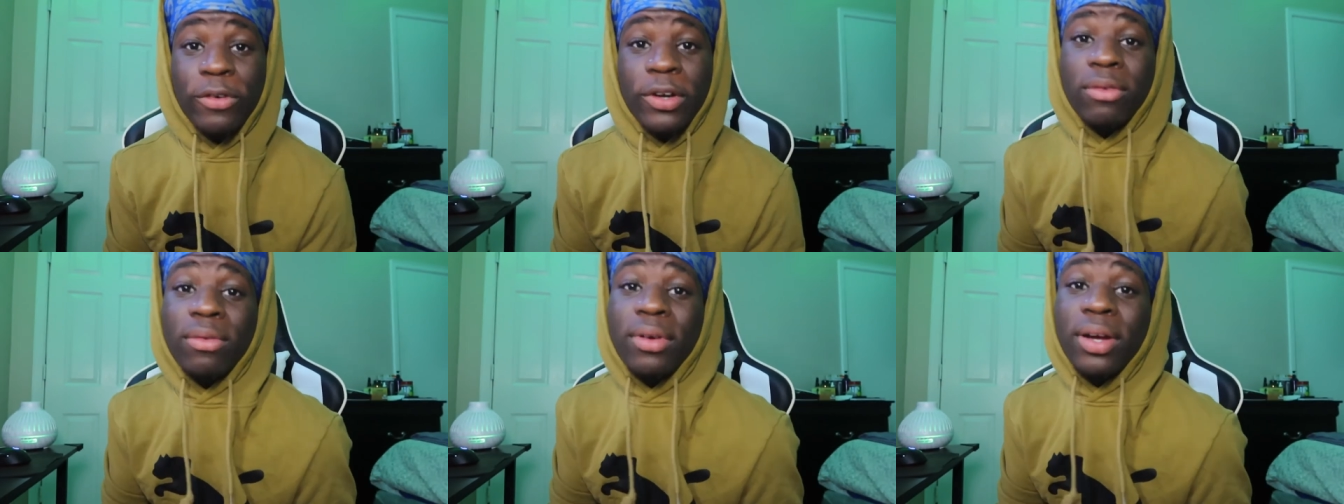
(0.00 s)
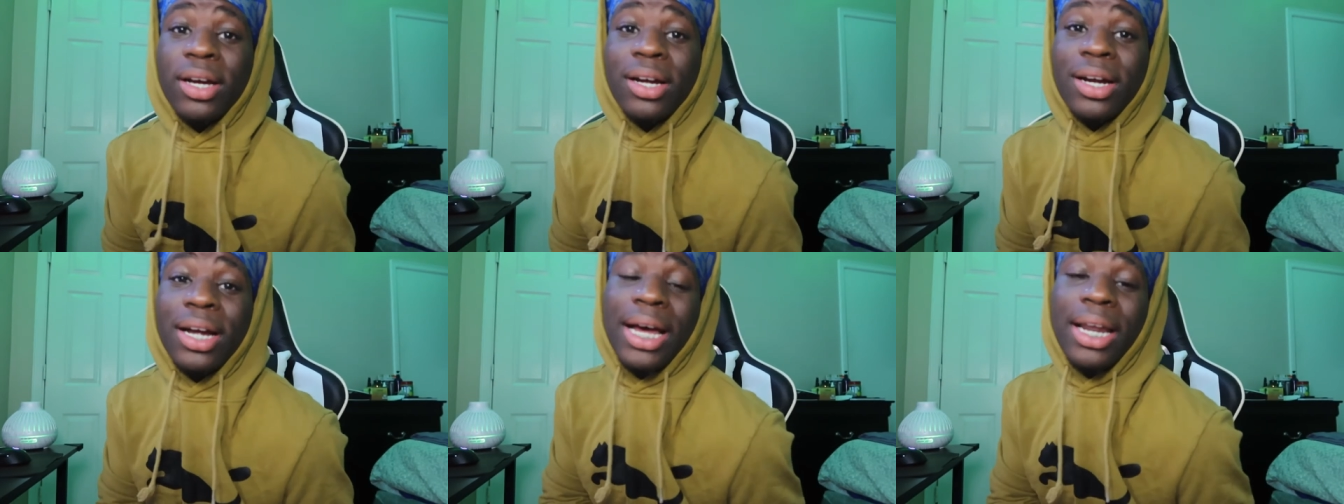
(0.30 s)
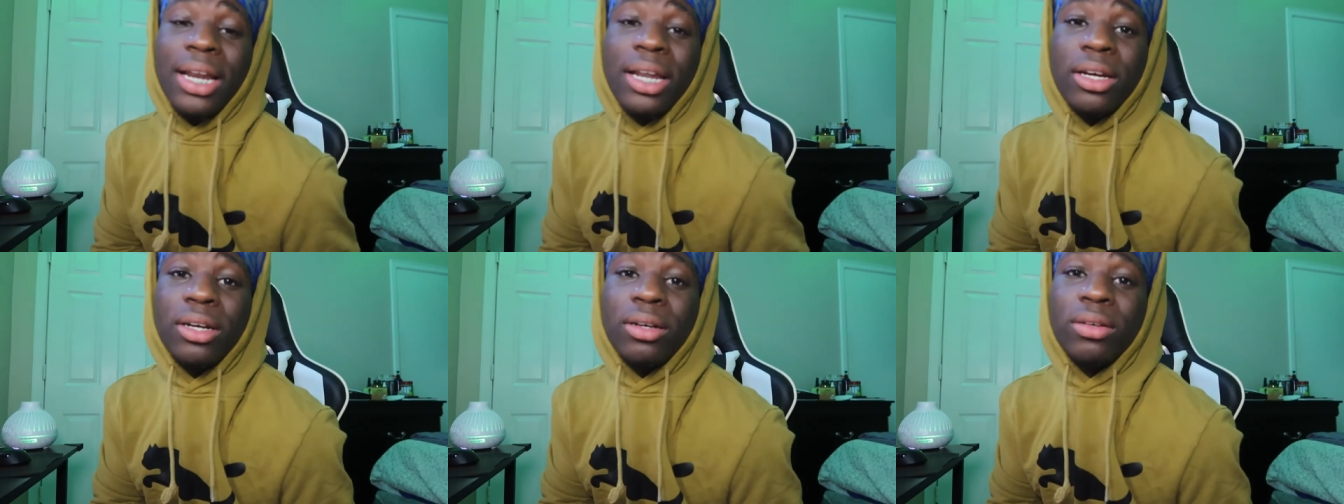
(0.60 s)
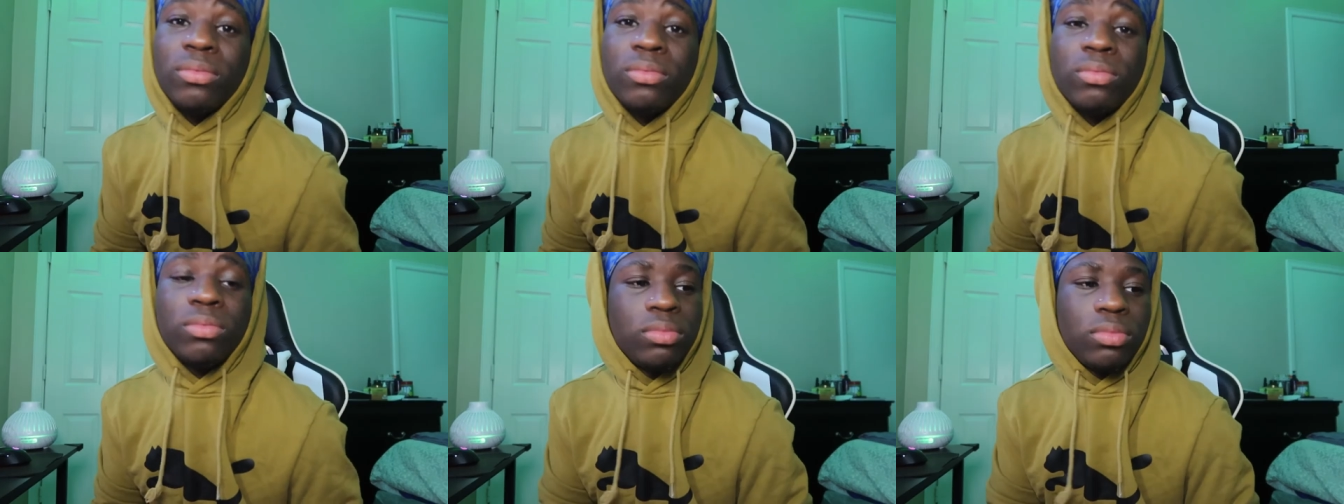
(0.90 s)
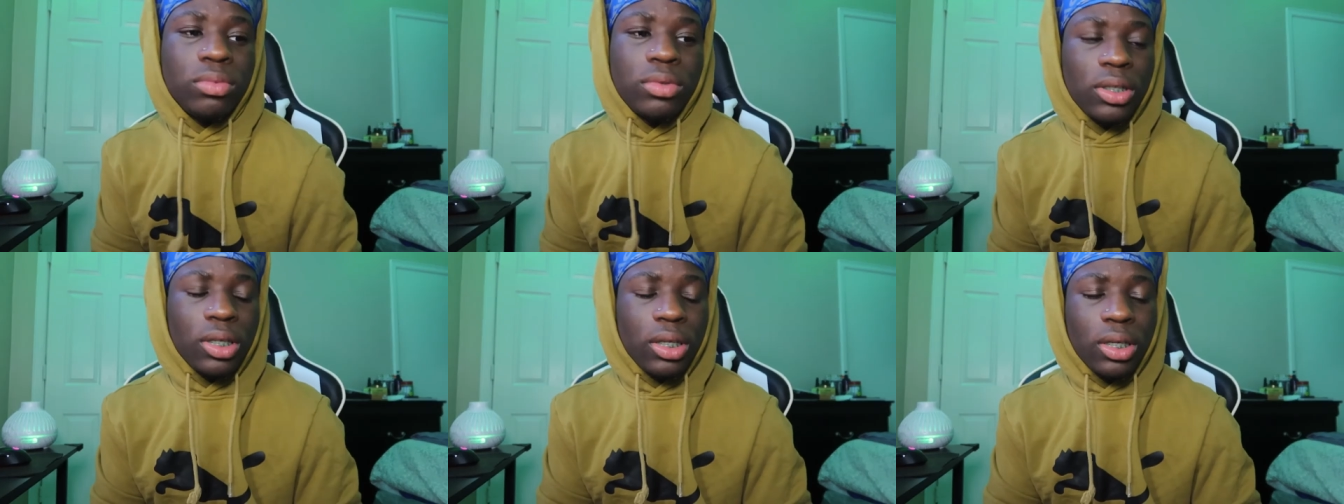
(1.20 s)
finna around, goddamn,
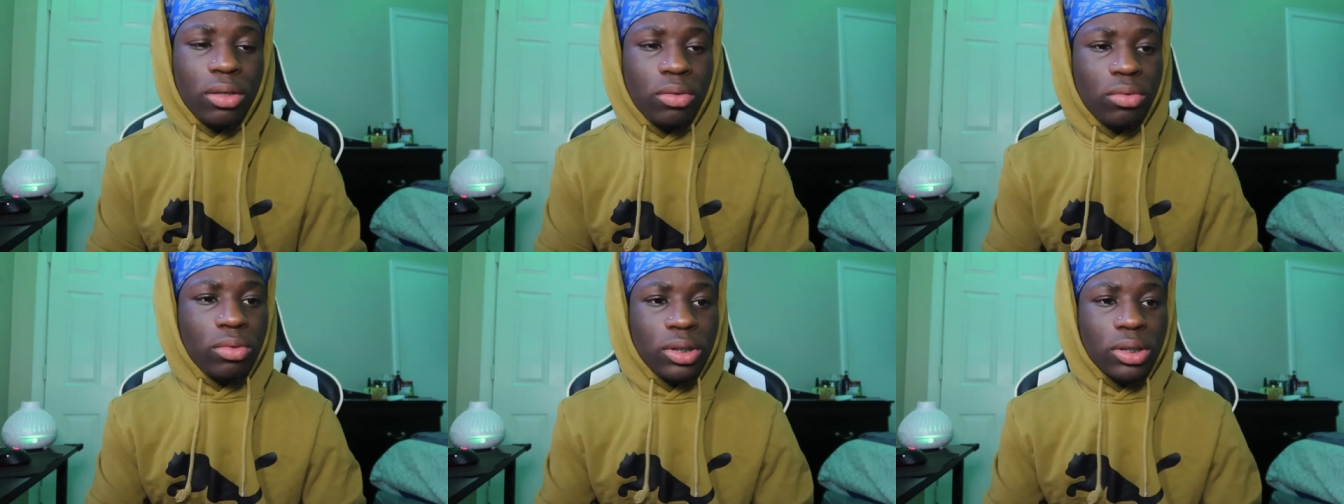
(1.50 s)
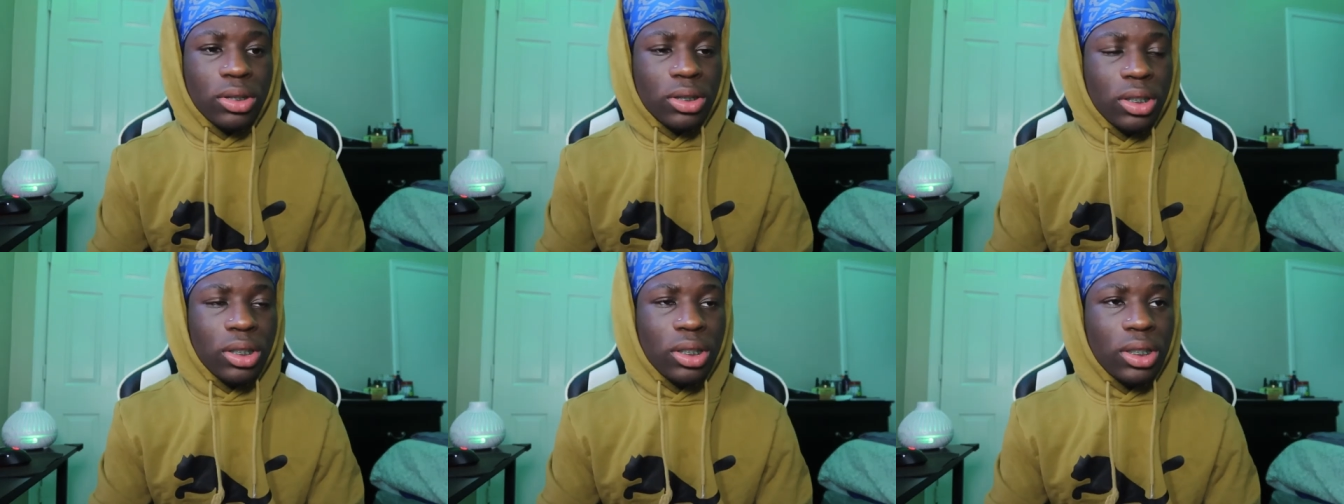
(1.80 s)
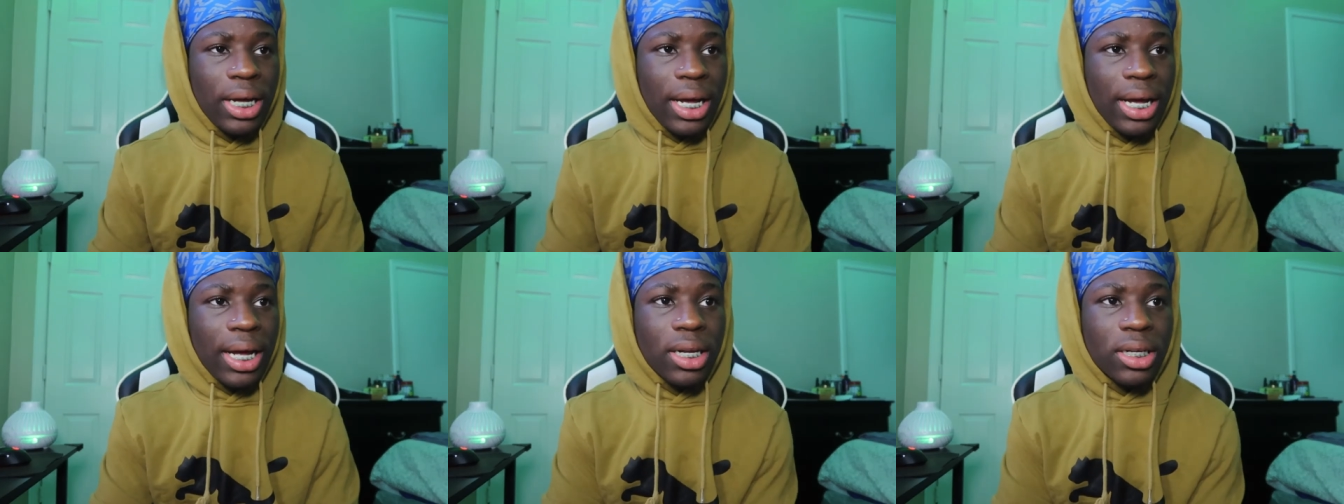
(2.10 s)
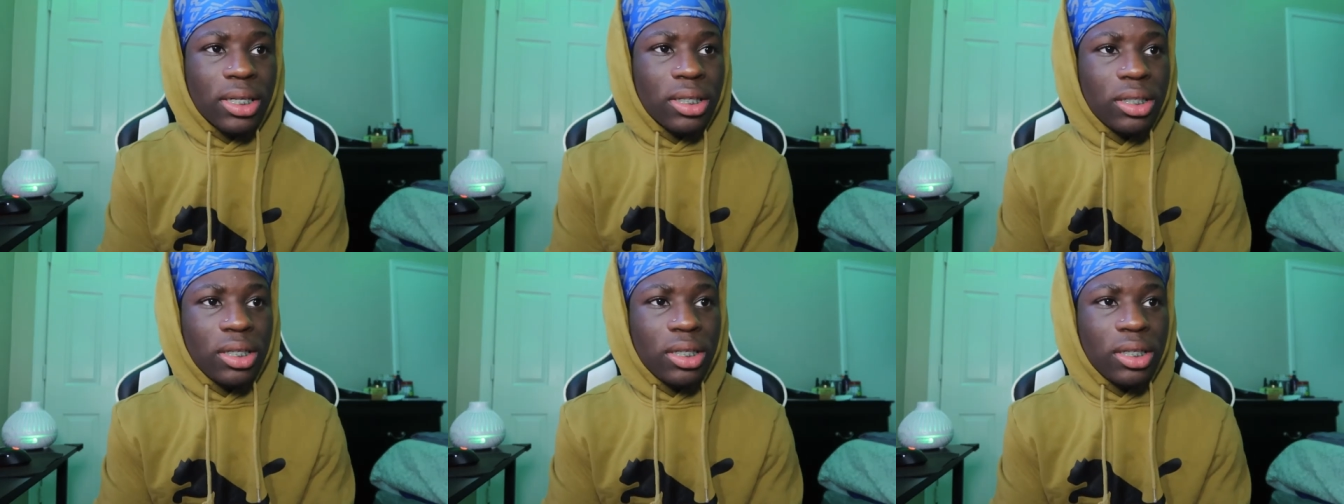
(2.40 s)
it was, it got,